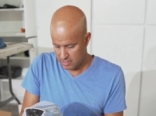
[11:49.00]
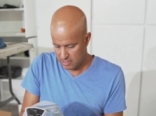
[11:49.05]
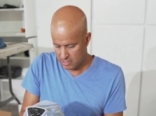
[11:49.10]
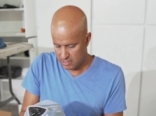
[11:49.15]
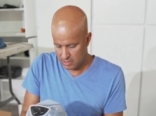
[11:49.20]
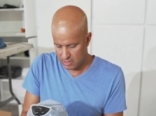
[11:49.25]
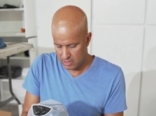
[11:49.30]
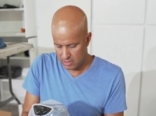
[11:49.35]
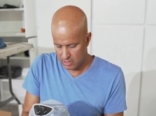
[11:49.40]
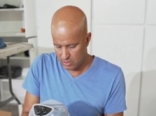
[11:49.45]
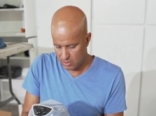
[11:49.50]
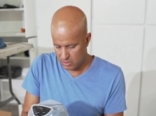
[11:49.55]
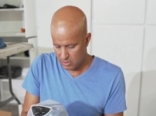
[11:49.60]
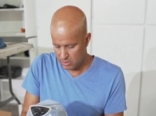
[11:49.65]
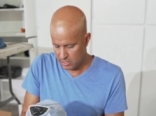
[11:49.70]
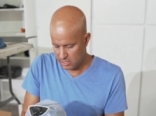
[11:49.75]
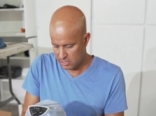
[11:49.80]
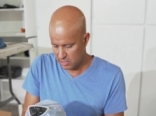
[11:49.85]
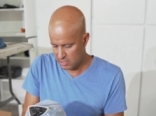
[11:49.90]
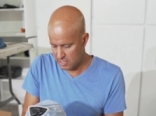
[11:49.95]

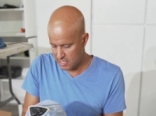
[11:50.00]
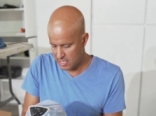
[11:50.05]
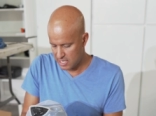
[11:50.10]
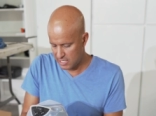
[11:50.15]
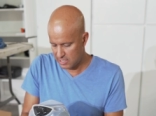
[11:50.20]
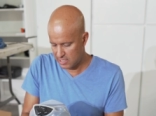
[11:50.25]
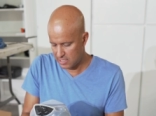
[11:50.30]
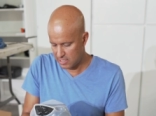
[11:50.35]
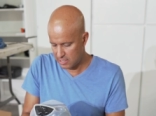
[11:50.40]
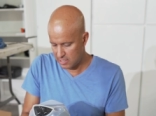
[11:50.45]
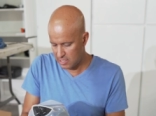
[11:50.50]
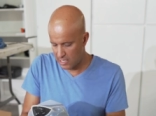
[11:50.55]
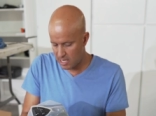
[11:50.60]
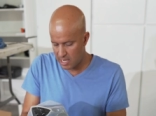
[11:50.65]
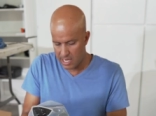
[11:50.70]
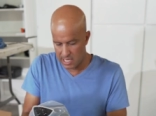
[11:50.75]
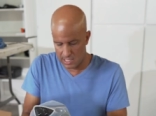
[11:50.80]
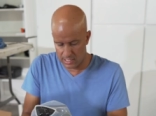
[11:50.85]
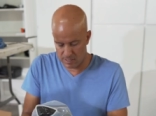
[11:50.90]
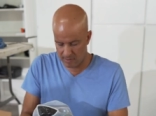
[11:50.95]
until it's nice and
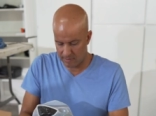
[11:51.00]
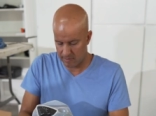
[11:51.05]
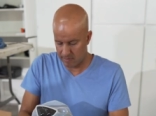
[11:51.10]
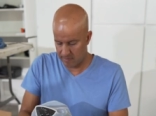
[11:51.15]
tight.